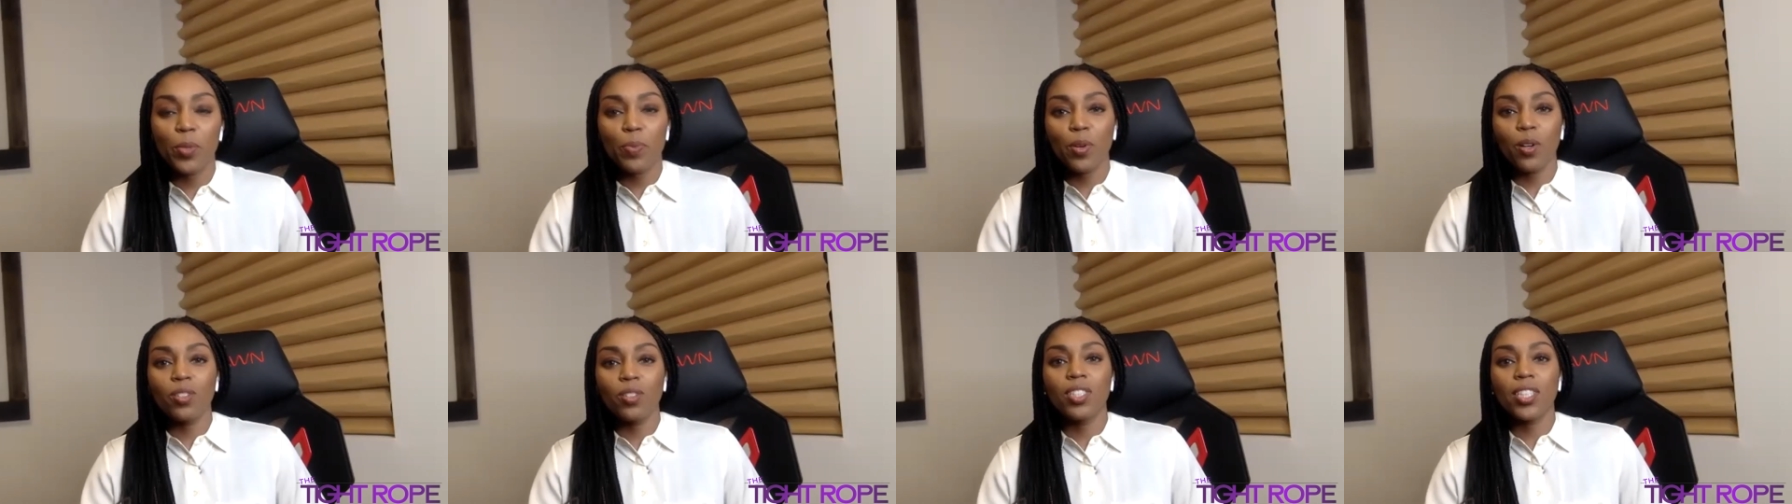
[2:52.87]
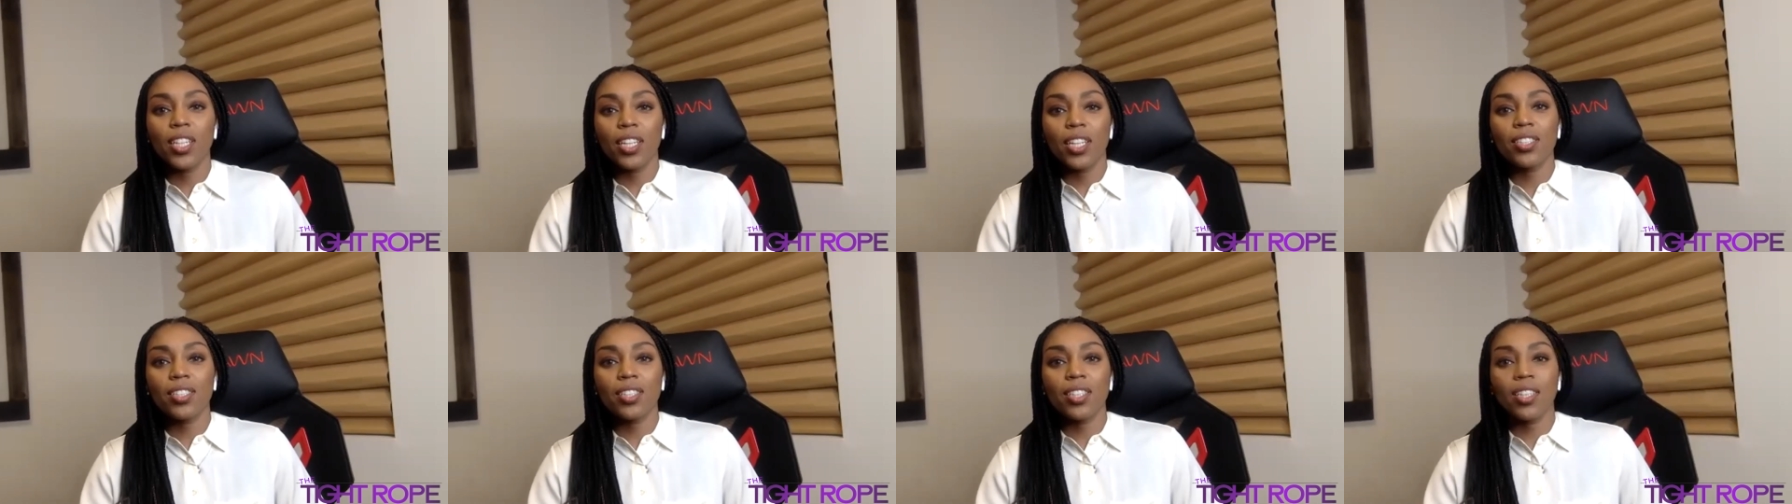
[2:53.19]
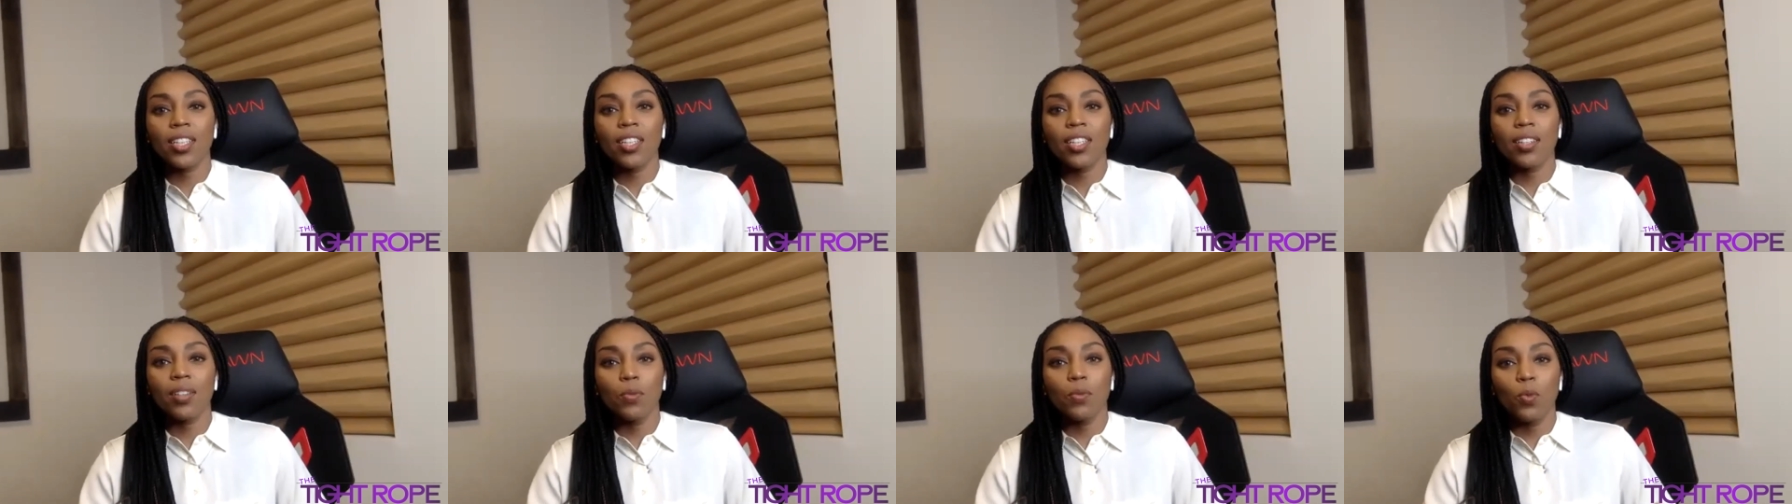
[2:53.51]

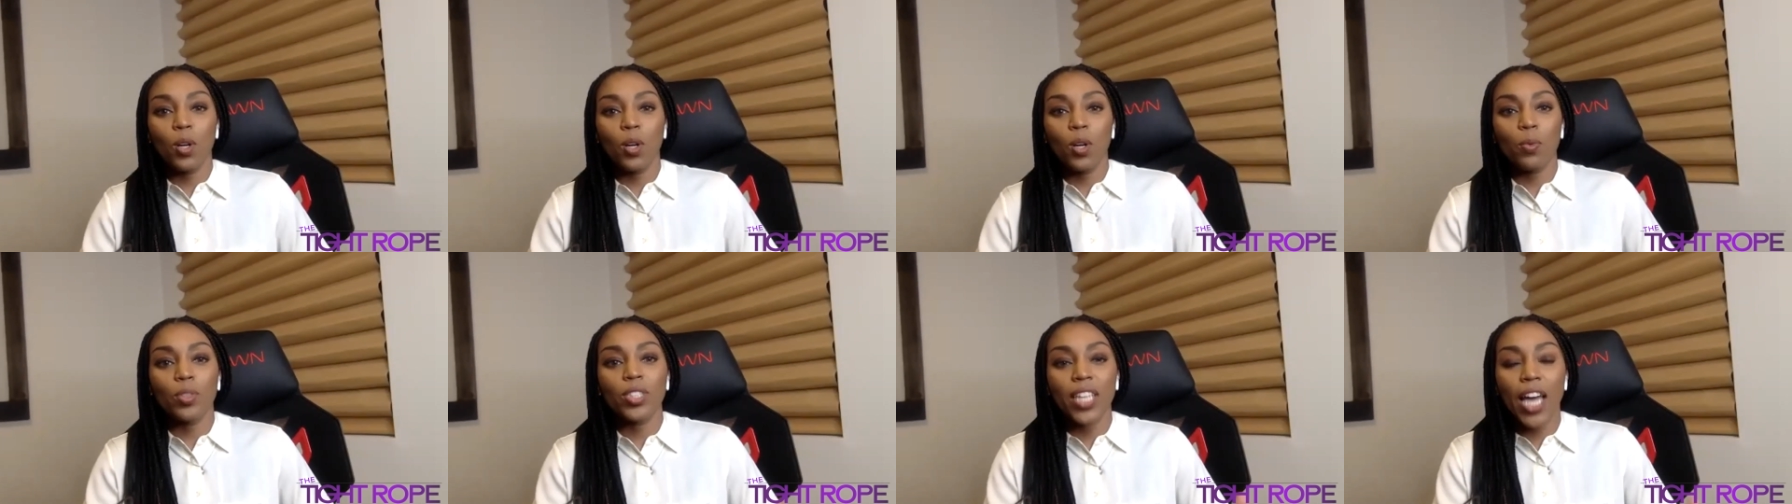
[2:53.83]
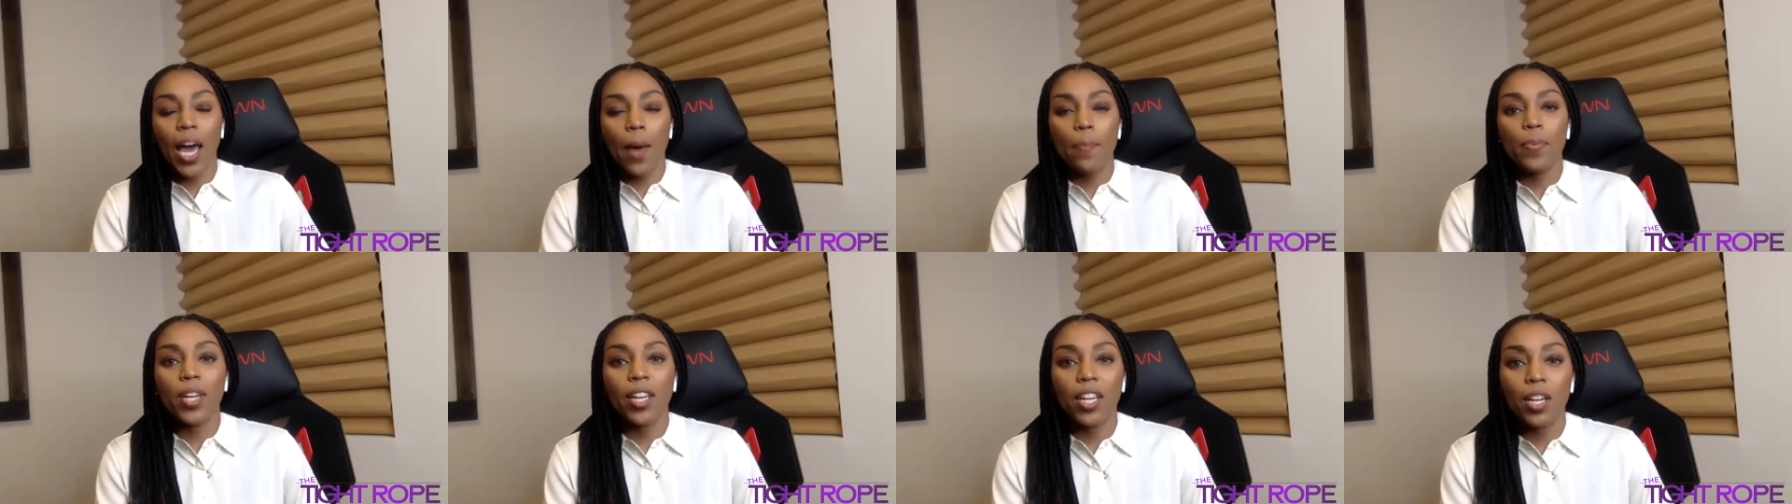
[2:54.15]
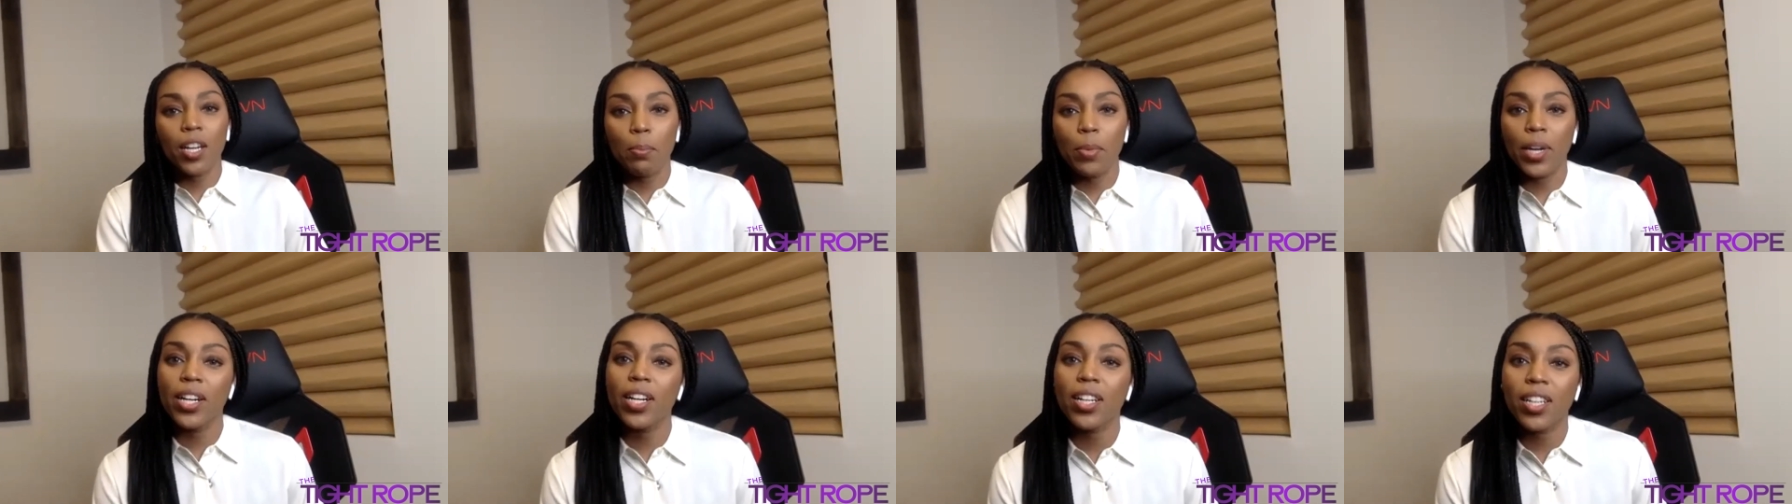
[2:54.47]
protesting what was happening in
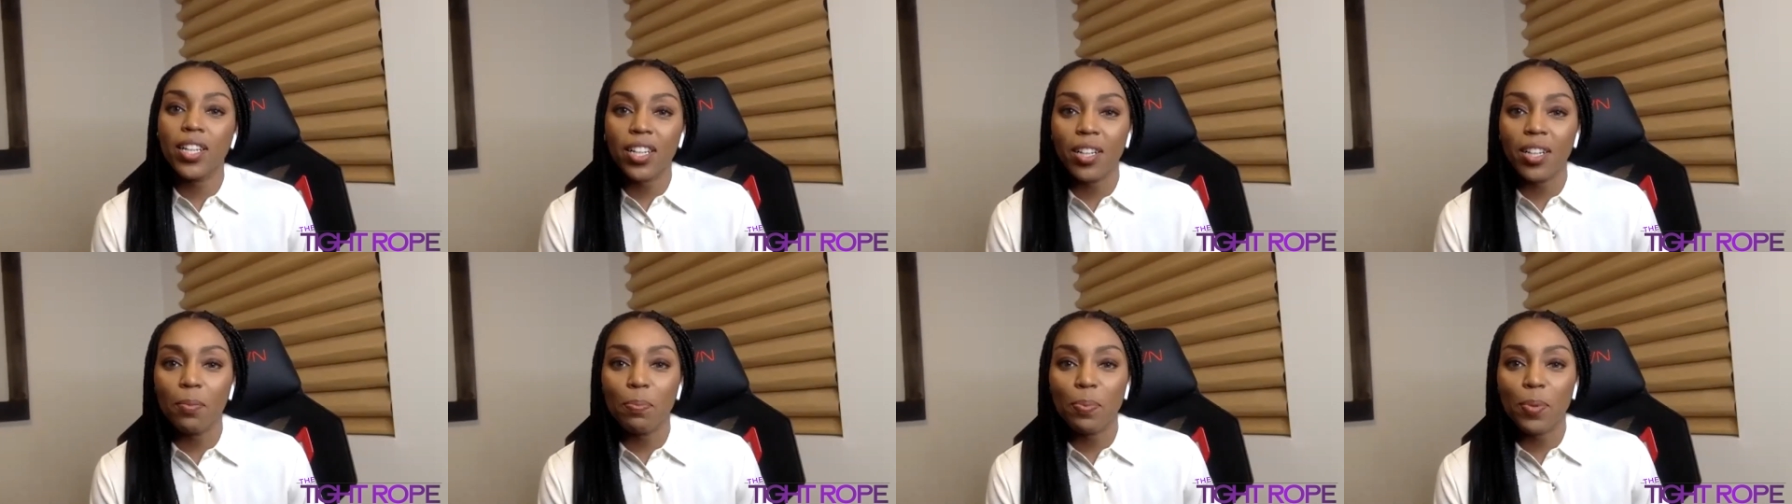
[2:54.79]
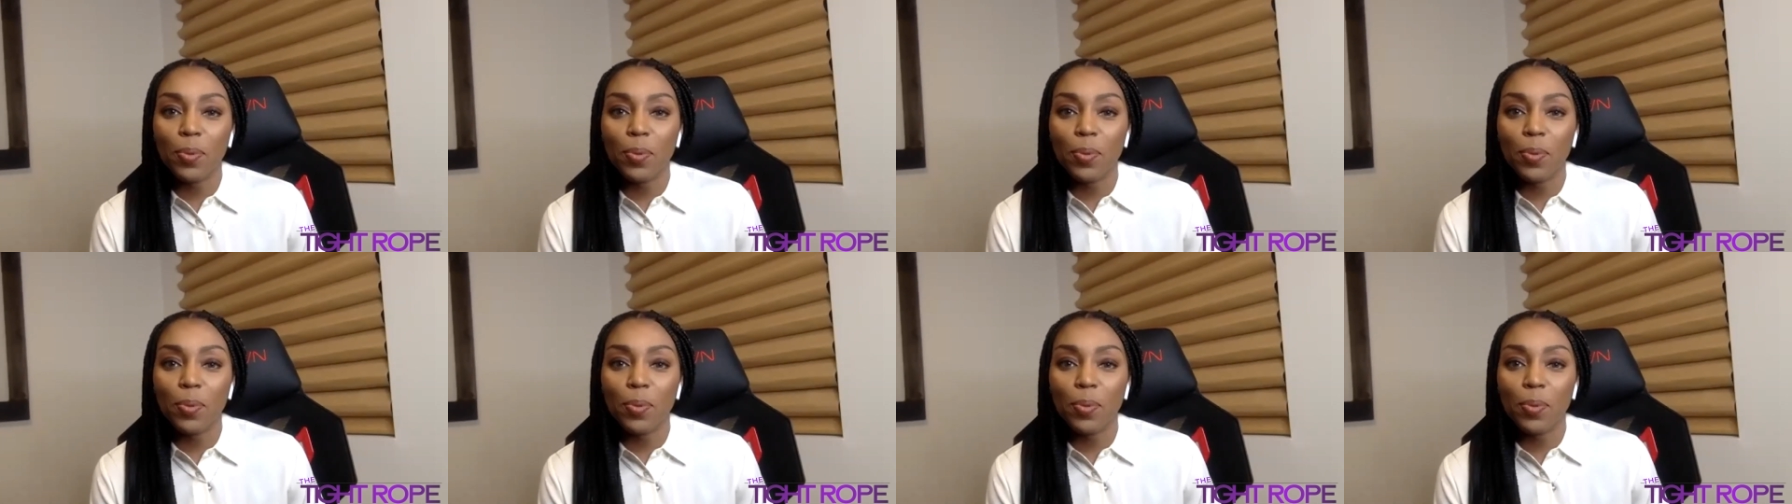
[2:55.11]
America,